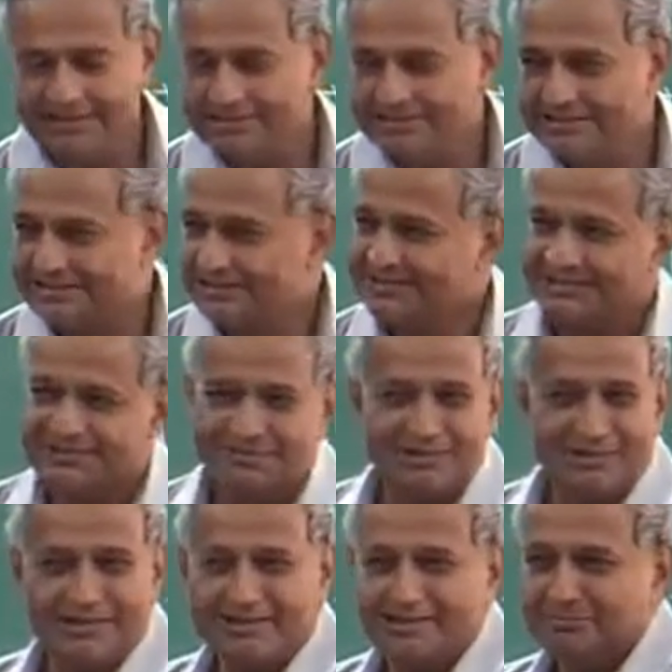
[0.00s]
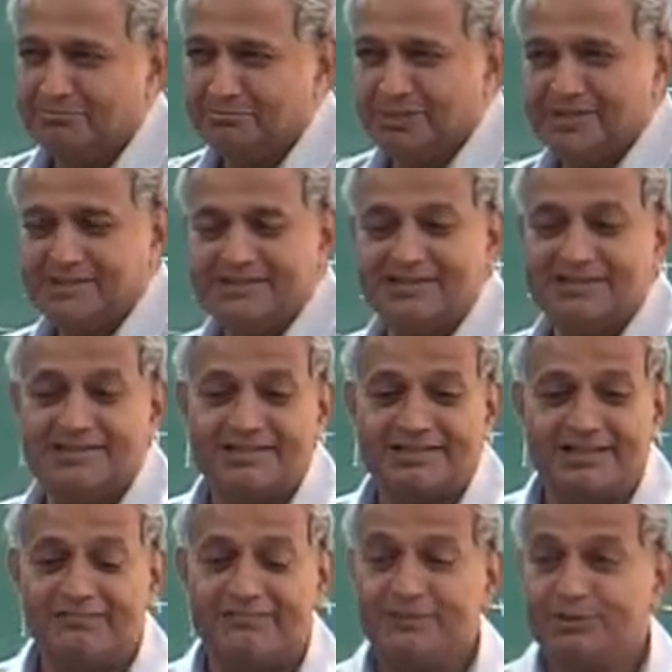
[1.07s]
this is where the major
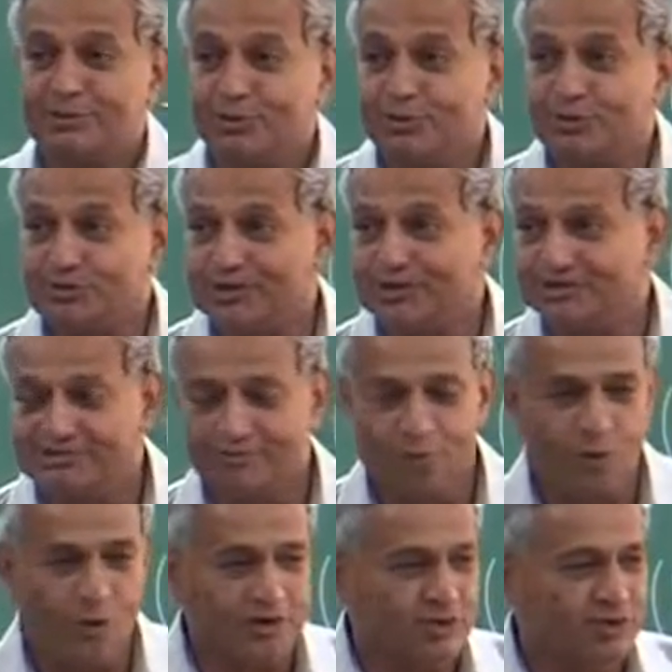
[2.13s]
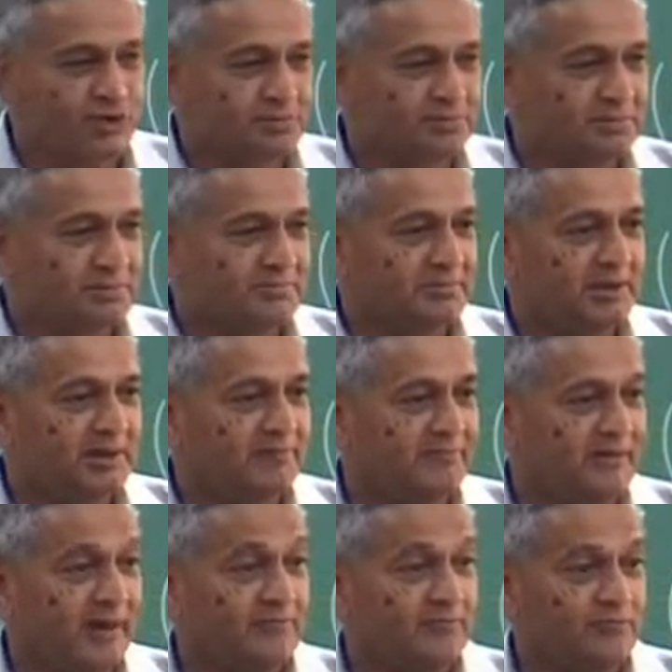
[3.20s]
effort goes on. What should be my
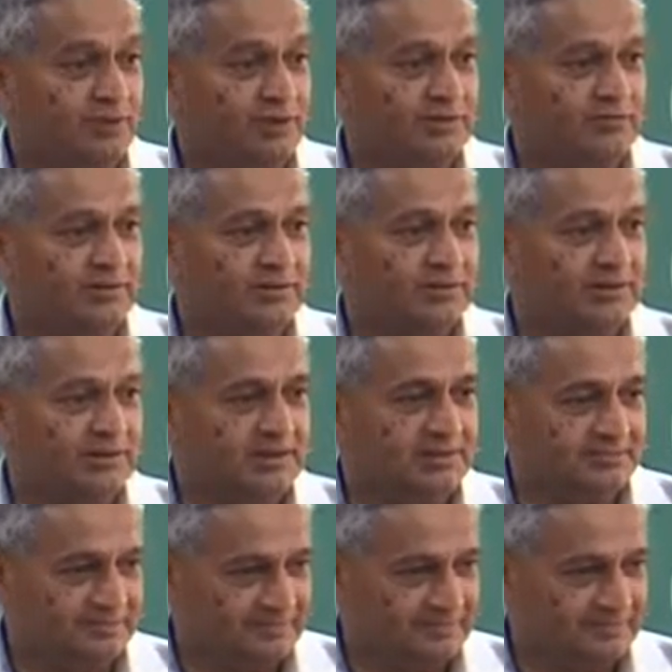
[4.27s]
flap frequency?